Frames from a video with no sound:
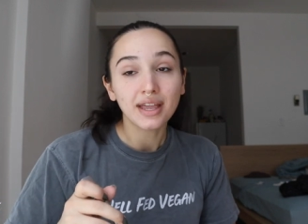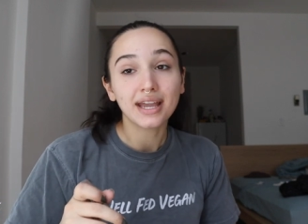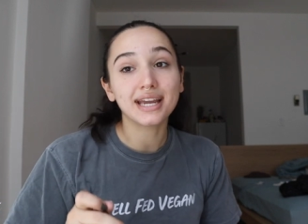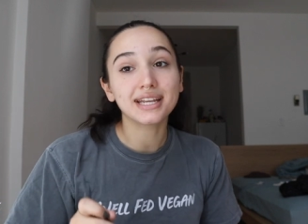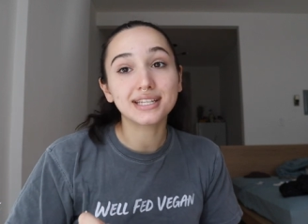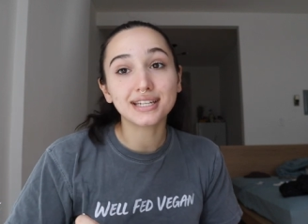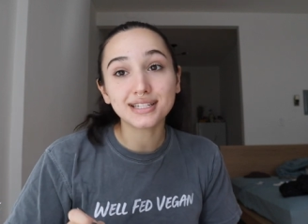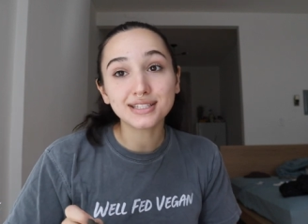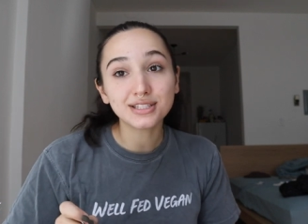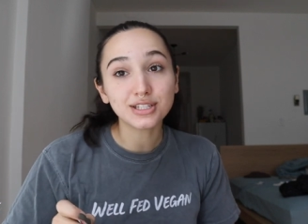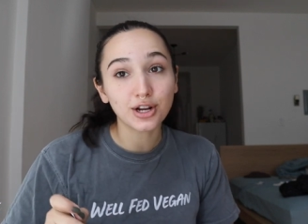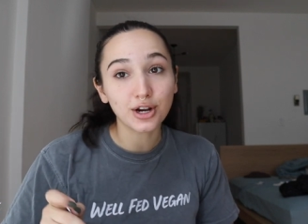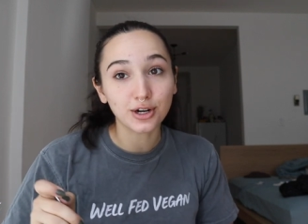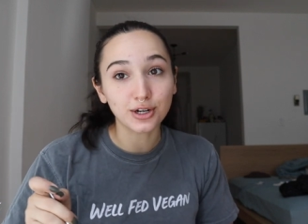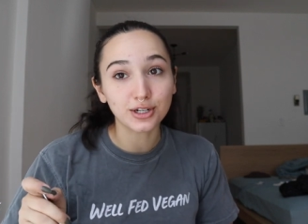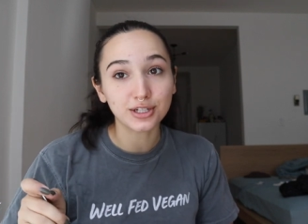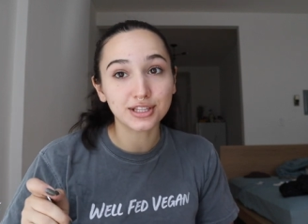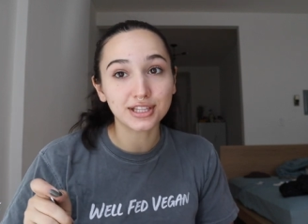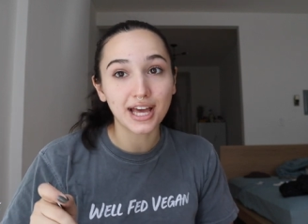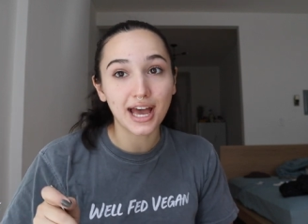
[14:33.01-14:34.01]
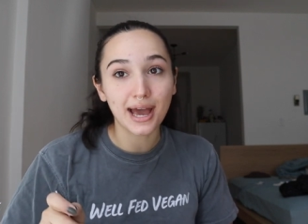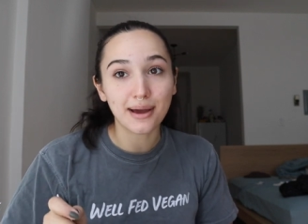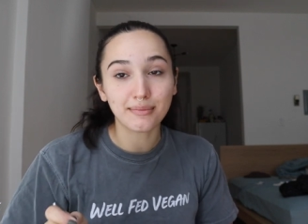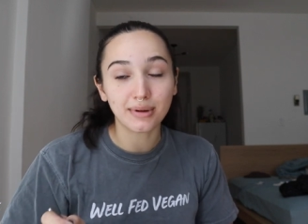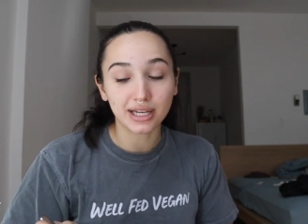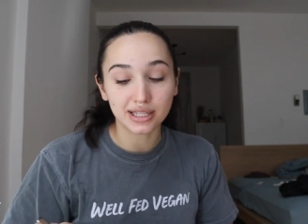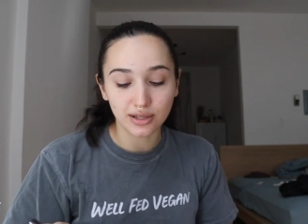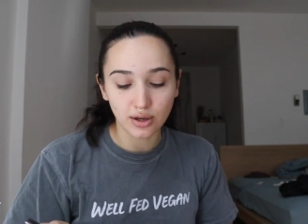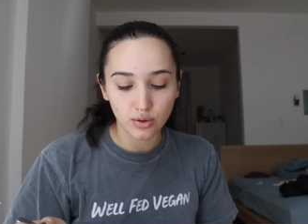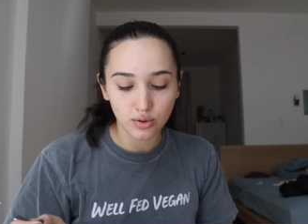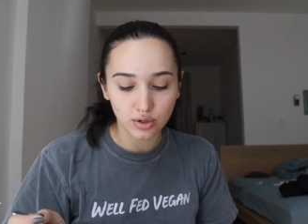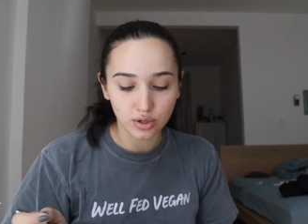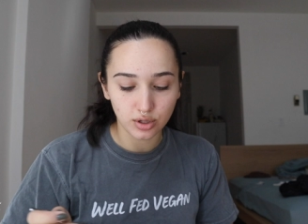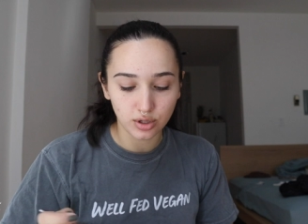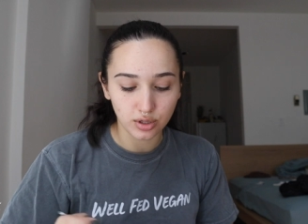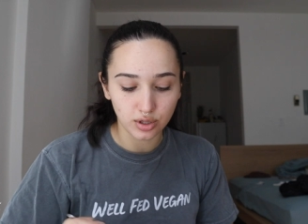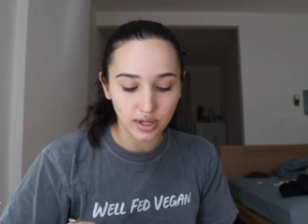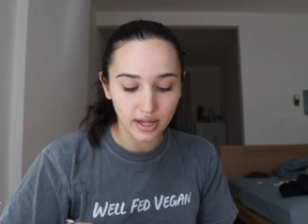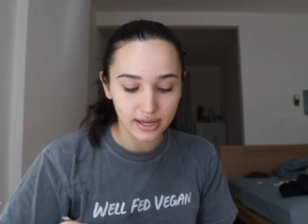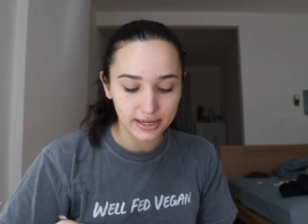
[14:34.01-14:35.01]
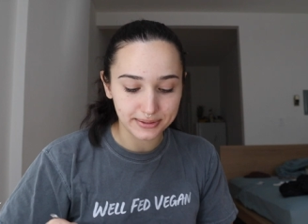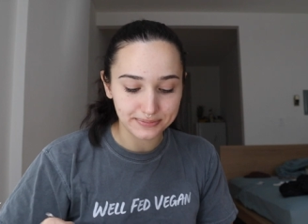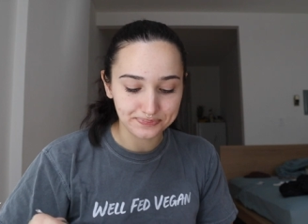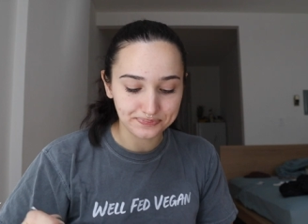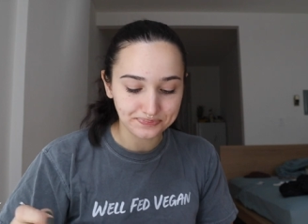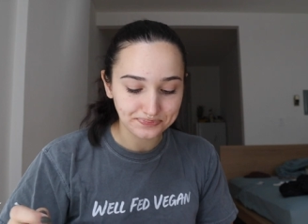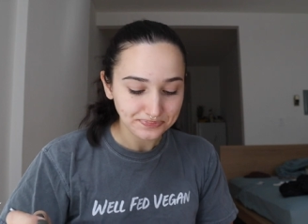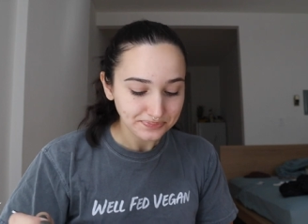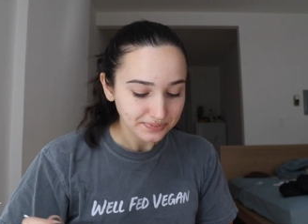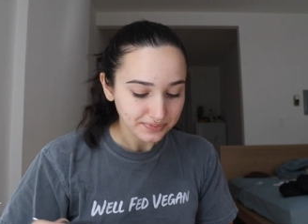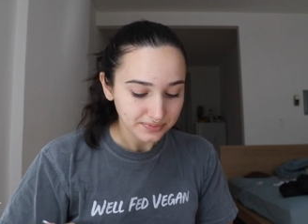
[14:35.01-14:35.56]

It doesn't hurt that my local um,